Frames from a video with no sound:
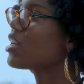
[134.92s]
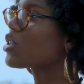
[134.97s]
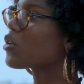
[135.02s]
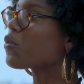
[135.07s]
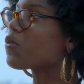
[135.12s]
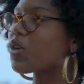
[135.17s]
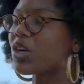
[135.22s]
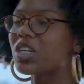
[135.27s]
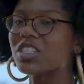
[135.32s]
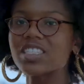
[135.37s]
The
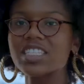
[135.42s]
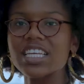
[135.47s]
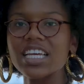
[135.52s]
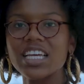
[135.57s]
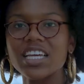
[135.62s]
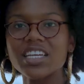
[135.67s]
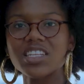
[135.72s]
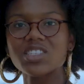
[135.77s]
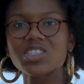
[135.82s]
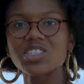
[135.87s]
first
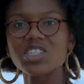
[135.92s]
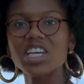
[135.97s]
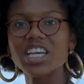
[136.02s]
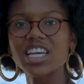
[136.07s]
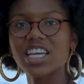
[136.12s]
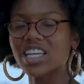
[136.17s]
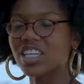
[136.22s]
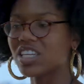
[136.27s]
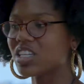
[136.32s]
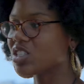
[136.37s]
stage
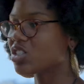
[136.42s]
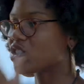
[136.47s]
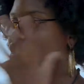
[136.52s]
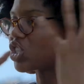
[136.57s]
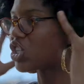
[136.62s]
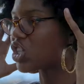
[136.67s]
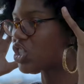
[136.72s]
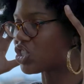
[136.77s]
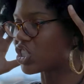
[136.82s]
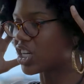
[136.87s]
is
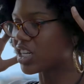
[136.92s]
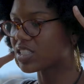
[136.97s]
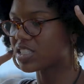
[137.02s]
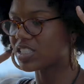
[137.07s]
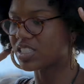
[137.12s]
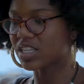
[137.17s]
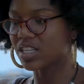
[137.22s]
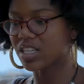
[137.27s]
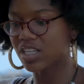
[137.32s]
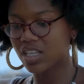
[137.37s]
just
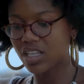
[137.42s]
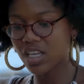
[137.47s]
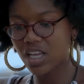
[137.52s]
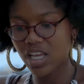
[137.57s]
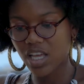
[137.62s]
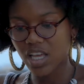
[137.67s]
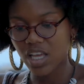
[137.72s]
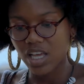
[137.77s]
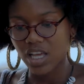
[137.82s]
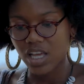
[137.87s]
the
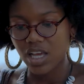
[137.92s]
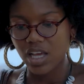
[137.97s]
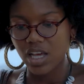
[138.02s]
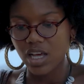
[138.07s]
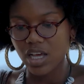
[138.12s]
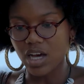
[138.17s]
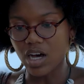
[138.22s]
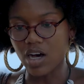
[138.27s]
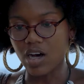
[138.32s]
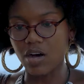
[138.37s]

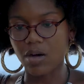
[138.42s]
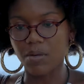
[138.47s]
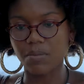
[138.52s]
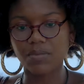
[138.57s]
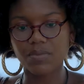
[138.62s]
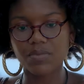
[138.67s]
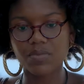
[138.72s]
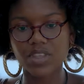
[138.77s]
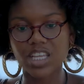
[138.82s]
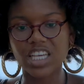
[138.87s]

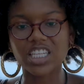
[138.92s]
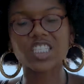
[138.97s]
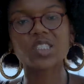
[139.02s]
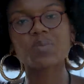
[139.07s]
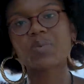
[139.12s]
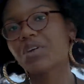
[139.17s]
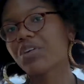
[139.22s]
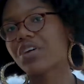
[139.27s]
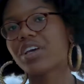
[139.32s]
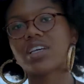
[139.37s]

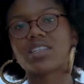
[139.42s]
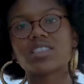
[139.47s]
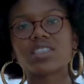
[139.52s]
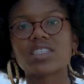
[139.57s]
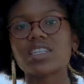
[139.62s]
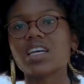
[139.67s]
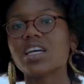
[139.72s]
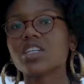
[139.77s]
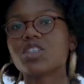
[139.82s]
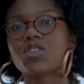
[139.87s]
experience
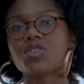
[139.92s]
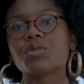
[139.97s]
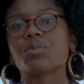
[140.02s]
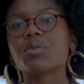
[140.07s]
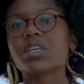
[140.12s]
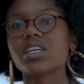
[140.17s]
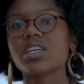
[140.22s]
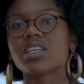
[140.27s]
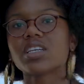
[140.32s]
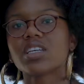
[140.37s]
stage for
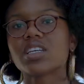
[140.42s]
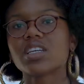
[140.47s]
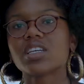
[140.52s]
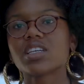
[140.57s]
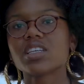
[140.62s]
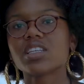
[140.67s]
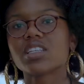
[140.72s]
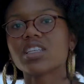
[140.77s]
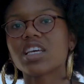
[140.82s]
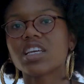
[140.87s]
me.
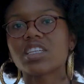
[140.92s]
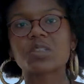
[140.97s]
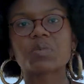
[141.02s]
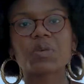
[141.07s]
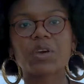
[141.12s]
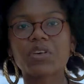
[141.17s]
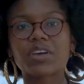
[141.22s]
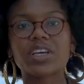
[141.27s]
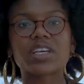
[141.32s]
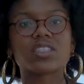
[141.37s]

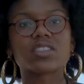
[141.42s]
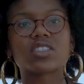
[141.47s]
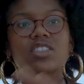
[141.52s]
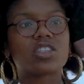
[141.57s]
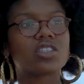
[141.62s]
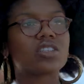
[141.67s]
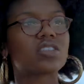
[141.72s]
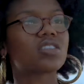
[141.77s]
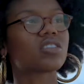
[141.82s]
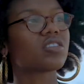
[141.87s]
Experience,
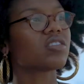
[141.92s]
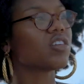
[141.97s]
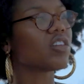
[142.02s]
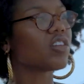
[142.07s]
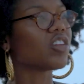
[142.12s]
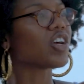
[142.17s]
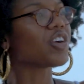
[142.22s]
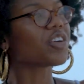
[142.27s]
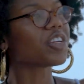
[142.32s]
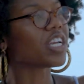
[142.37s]
just
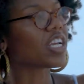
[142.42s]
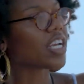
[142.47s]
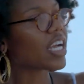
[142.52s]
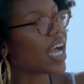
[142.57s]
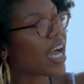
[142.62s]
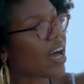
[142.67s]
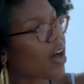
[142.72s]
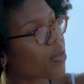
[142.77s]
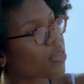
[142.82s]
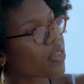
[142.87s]
learning
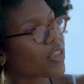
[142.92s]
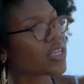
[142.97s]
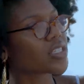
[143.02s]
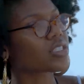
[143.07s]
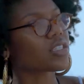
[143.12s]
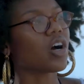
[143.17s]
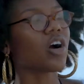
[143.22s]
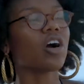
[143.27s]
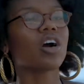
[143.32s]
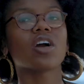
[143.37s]
how things
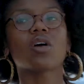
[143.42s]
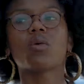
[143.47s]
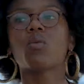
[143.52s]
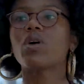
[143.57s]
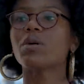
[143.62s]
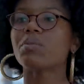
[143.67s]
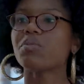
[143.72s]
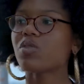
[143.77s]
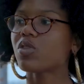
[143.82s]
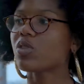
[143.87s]
are.
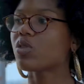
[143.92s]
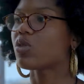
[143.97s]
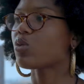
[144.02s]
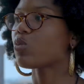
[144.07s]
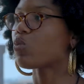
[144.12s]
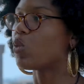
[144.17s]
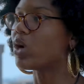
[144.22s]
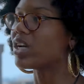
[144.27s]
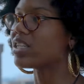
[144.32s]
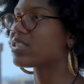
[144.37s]
What
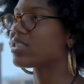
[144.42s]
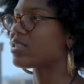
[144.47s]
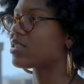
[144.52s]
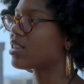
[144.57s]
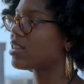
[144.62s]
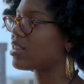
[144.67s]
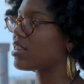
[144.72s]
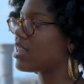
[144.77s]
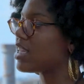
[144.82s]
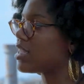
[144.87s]

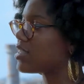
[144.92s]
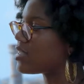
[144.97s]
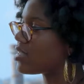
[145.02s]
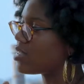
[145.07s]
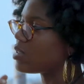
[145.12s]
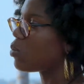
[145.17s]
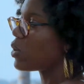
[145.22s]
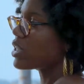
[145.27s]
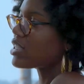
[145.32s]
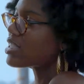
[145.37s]

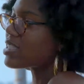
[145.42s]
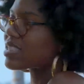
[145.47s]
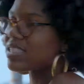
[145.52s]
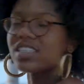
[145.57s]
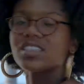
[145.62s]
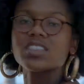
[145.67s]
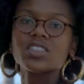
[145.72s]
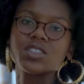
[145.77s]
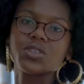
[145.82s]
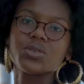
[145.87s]
does
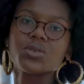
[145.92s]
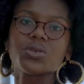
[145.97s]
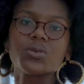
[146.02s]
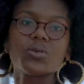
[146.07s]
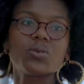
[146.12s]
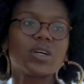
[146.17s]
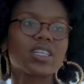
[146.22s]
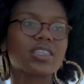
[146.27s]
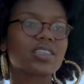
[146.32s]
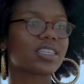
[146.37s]
this do?
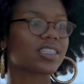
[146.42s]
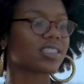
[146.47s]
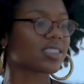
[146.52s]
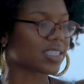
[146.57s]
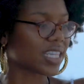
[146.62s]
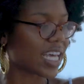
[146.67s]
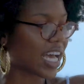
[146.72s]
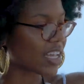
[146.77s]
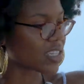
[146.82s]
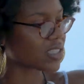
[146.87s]
What does
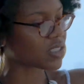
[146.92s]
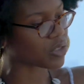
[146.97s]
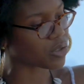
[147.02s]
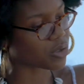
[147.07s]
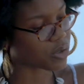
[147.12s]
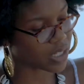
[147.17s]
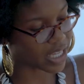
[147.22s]
that do?